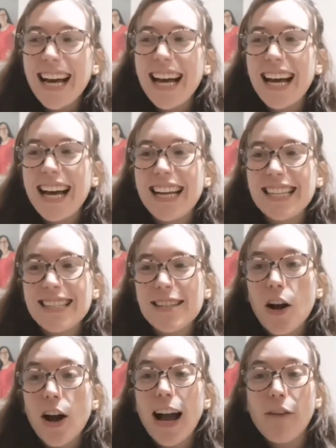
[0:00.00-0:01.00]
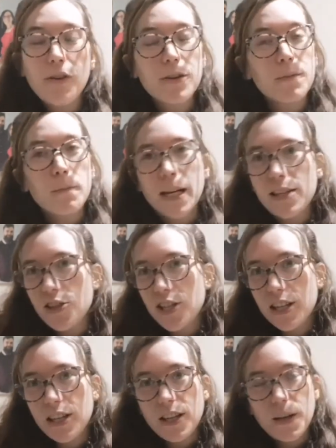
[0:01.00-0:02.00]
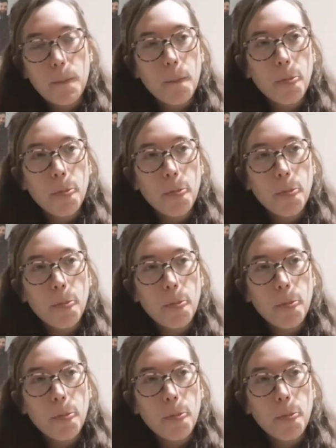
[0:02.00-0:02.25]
And I haven't managed to